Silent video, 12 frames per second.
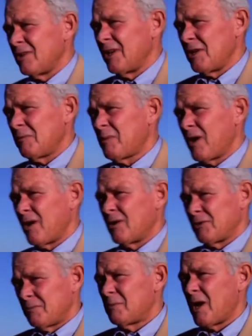Lake
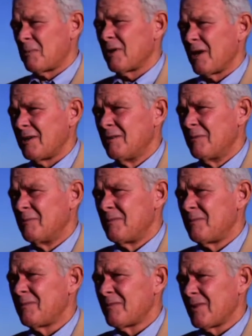Powell pipeline,
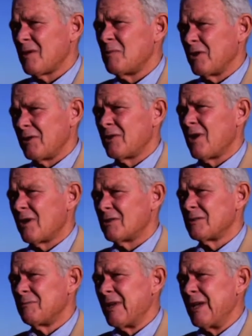$1 billion.
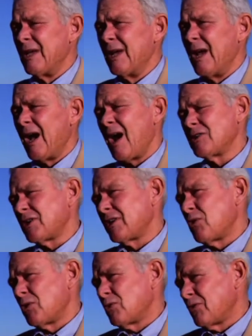How's that
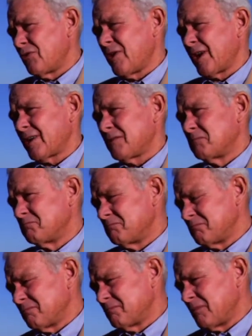going to affect
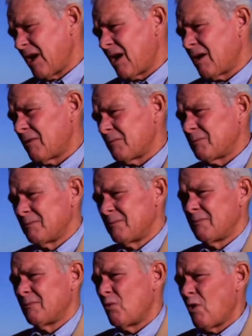our
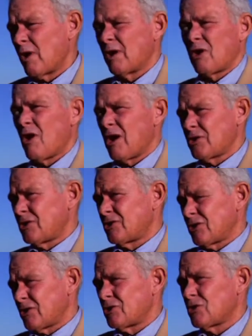water costs as
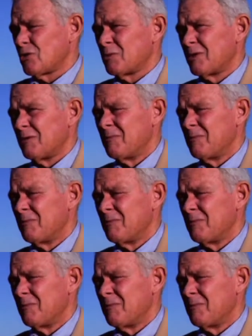a consumer?